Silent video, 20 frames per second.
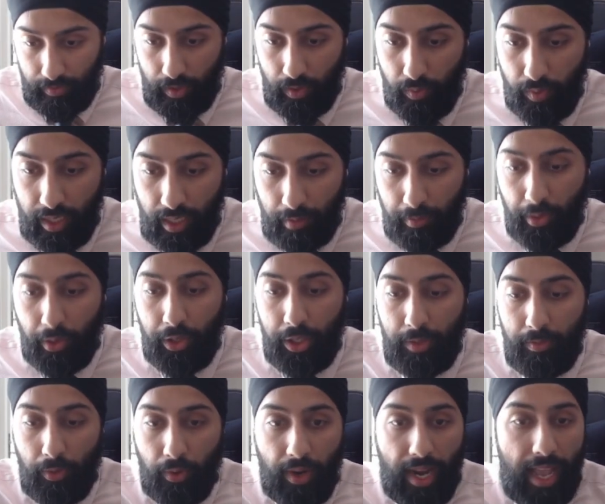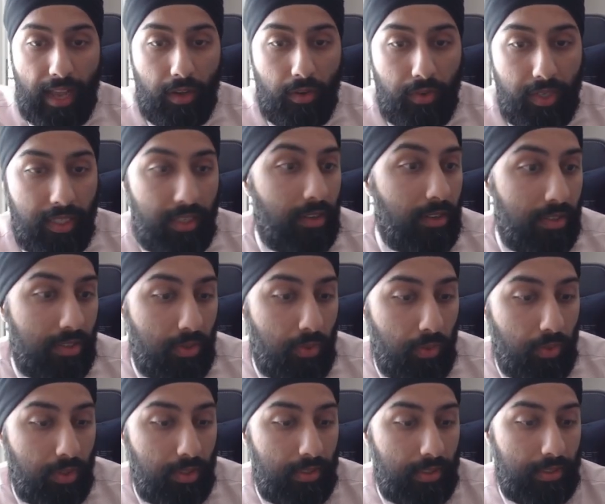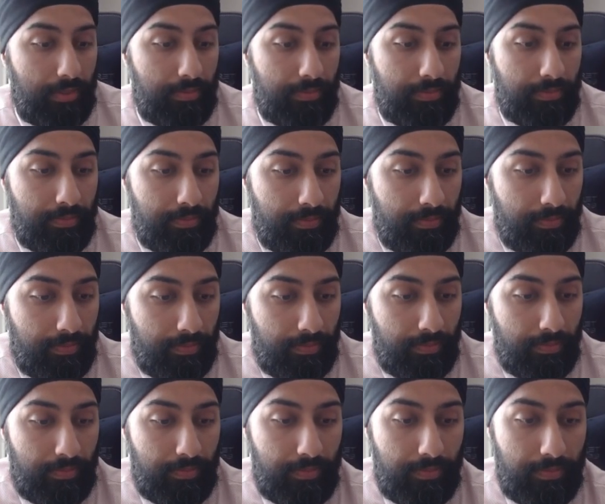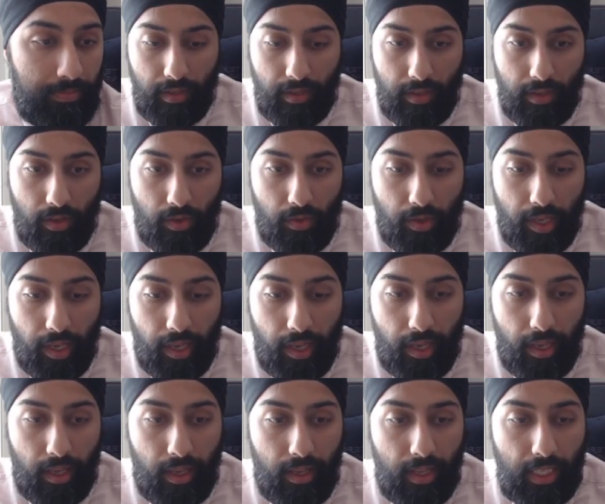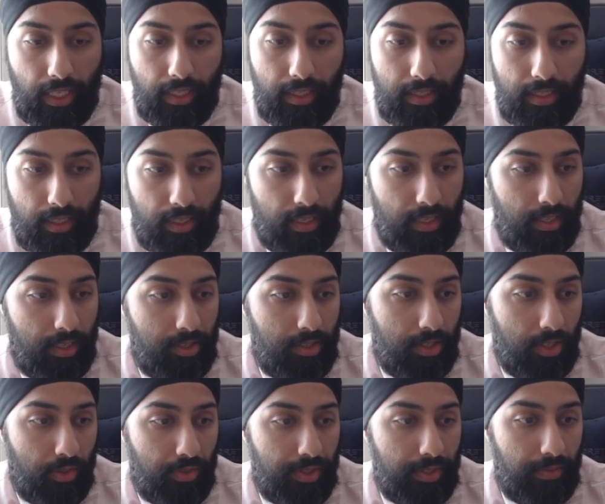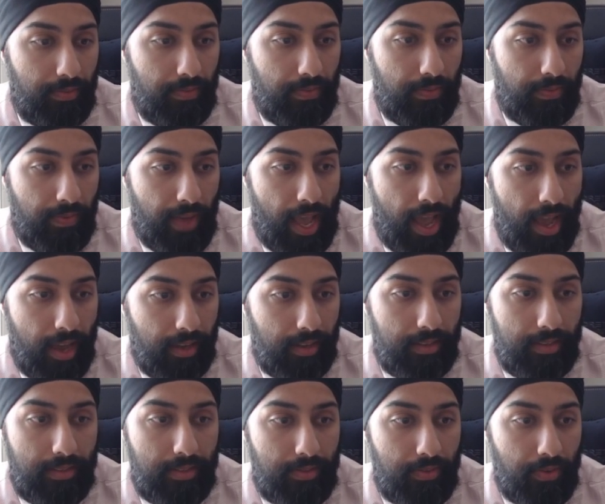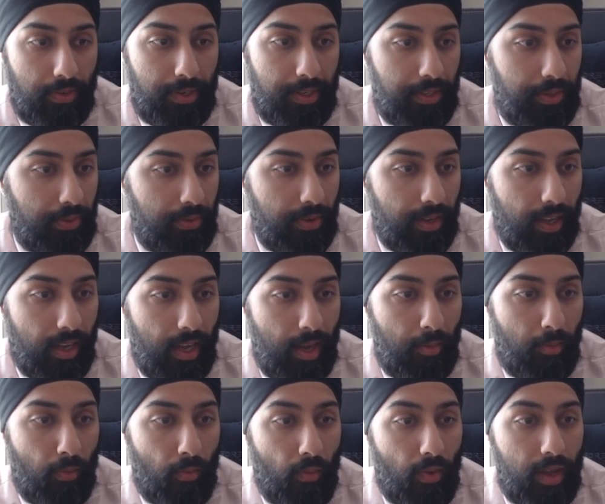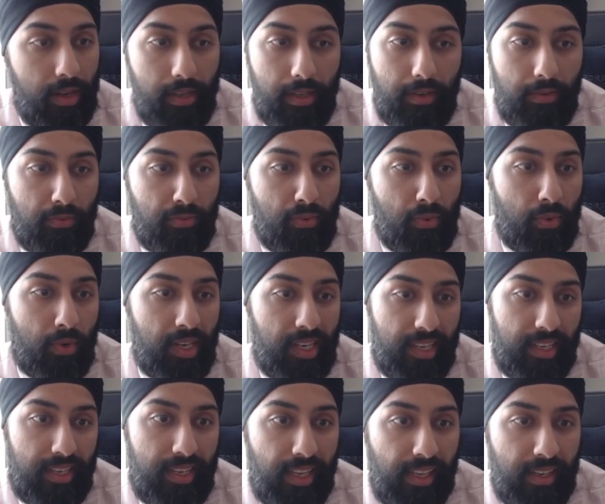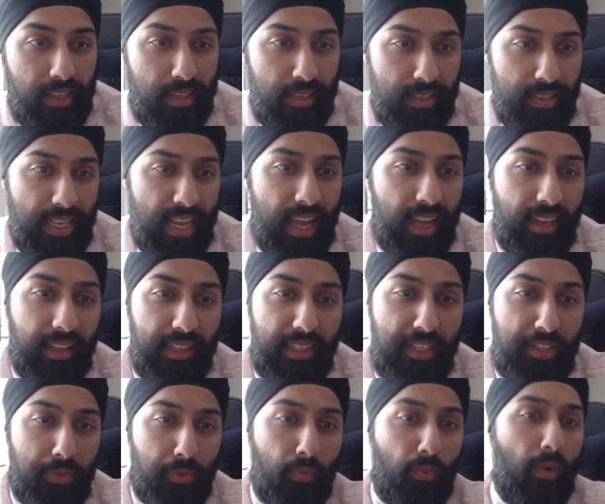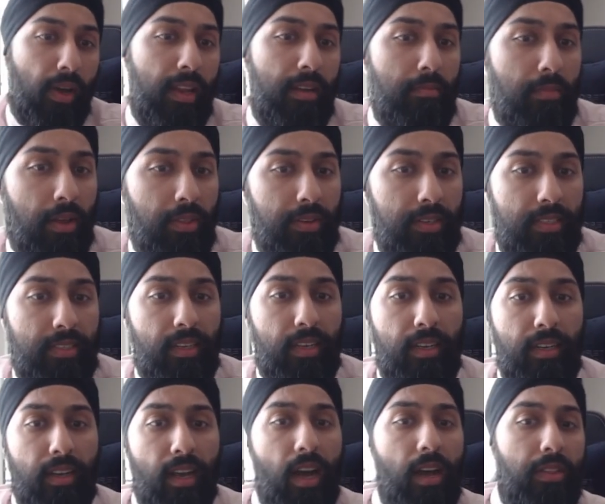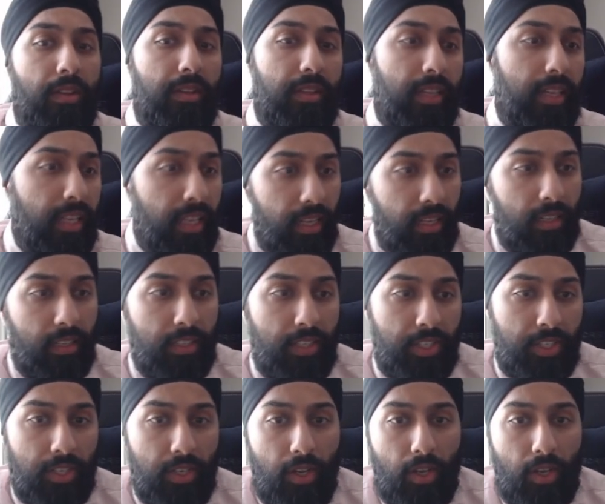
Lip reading: we can push more equity in our schools. Okay, so some facts for you. 1 in 4 Canadians had at least one mother tongue other than English